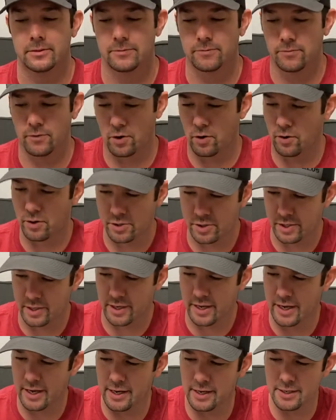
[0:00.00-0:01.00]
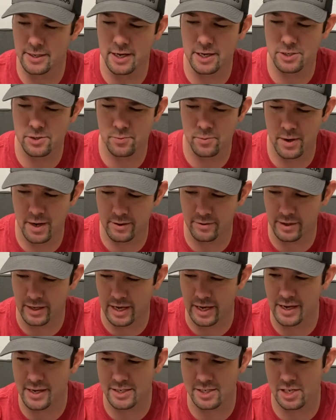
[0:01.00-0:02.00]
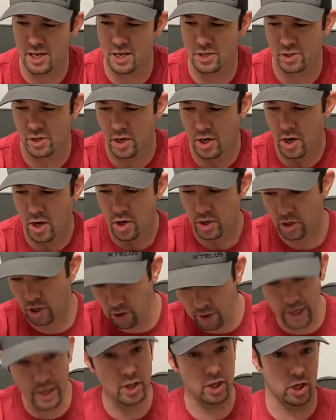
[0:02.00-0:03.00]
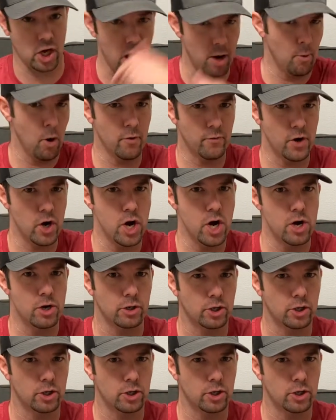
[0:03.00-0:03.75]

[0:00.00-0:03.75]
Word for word: Of course, the king does what? The king says, you need to come over here.